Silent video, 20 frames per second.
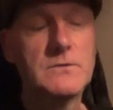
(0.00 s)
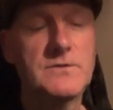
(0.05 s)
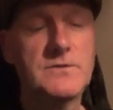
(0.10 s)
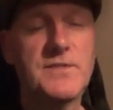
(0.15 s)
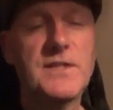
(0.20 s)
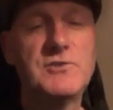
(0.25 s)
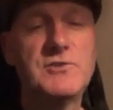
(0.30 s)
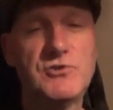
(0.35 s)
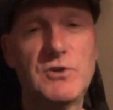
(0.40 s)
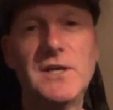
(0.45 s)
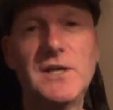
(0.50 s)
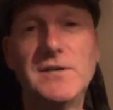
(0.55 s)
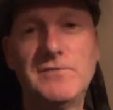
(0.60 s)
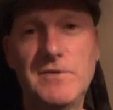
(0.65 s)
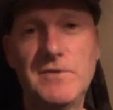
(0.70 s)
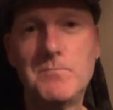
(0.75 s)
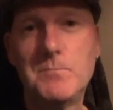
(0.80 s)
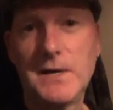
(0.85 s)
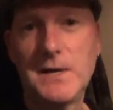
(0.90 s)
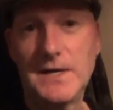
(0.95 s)
if they're
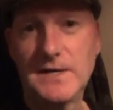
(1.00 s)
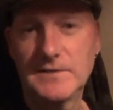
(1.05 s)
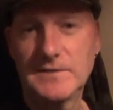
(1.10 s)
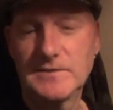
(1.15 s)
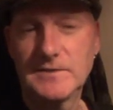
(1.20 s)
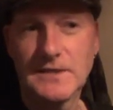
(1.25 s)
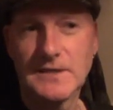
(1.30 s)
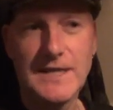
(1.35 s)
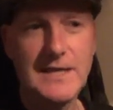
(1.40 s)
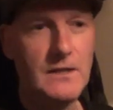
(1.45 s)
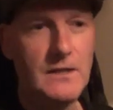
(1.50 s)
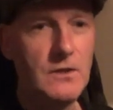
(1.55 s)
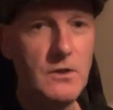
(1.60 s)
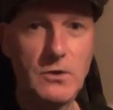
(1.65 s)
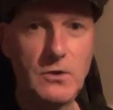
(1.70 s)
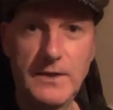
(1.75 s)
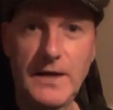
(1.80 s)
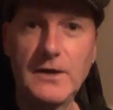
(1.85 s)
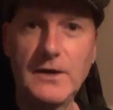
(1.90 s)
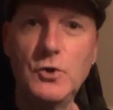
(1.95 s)
driving past, I get a
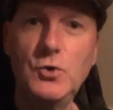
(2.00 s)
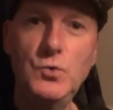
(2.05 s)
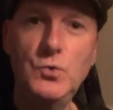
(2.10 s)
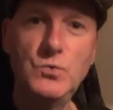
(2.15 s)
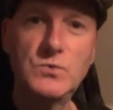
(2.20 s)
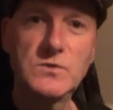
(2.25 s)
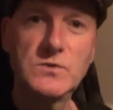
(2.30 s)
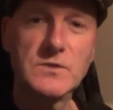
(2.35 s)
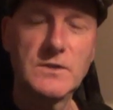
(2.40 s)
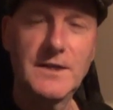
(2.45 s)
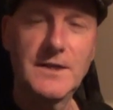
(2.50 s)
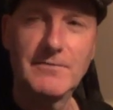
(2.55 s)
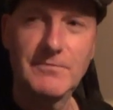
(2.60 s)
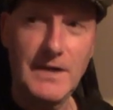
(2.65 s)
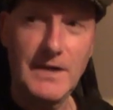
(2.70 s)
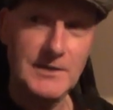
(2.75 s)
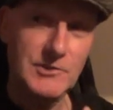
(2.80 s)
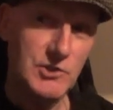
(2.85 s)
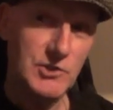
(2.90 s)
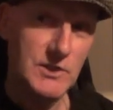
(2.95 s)
lot of that hoot, and
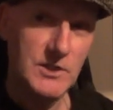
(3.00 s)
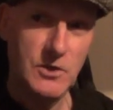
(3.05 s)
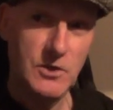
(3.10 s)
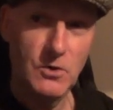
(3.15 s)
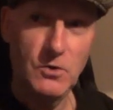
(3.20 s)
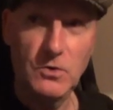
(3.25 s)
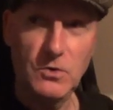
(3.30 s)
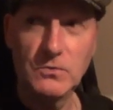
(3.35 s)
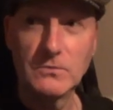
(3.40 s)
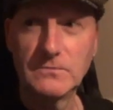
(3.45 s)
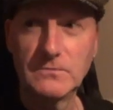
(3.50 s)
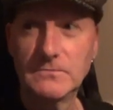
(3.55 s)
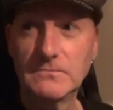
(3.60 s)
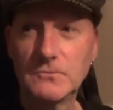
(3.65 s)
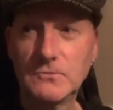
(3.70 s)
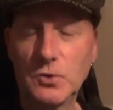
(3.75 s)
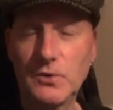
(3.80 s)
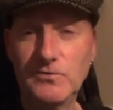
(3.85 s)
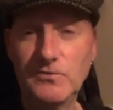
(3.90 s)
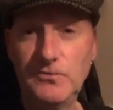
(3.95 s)
I've actually caught
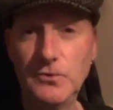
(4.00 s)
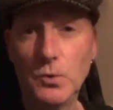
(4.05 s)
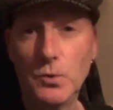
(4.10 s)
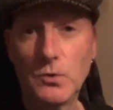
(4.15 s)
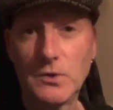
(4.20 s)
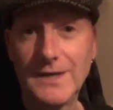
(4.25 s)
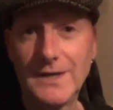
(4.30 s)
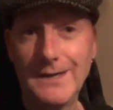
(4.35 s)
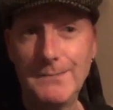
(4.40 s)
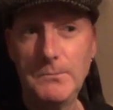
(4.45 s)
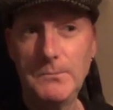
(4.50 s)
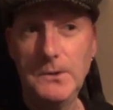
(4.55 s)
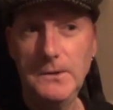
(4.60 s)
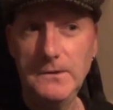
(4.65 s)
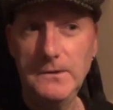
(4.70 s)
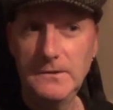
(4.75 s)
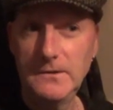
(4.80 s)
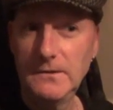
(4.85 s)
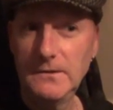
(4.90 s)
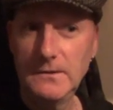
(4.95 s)
quite a few on
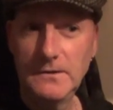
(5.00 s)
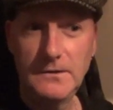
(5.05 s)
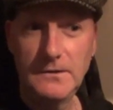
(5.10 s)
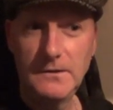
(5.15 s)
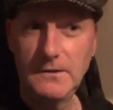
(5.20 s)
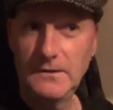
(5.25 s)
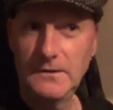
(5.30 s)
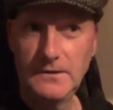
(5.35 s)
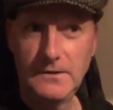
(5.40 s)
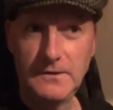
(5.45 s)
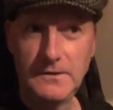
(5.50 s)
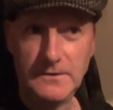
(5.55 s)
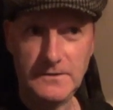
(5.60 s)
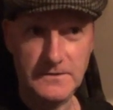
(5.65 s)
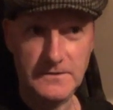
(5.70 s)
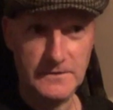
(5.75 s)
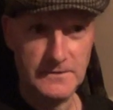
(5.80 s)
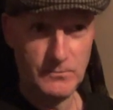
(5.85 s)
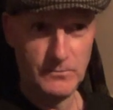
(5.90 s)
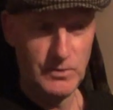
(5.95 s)
camera
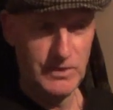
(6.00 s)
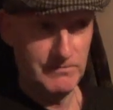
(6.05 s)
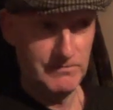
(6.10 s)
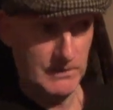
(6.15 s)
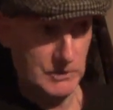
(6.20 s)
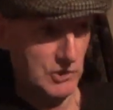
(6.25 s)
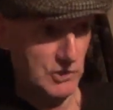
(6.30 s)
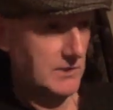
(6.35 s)
when I've